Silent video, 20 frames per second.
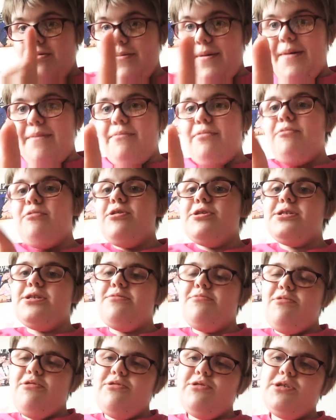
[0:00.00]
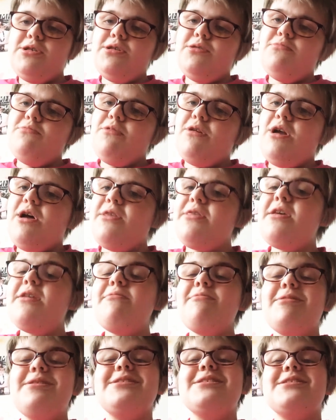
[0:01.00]
remember what it was. But I
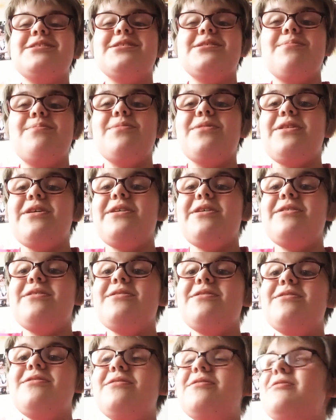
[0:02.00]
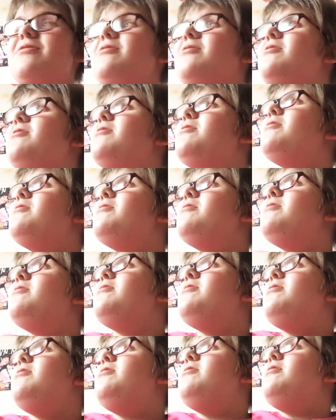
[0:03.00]
think we did something.
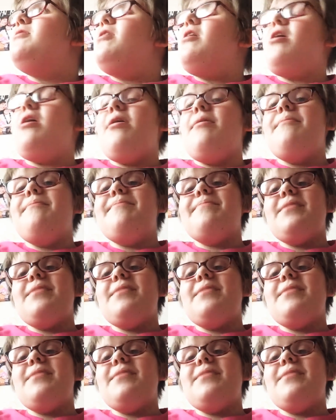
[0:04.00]
I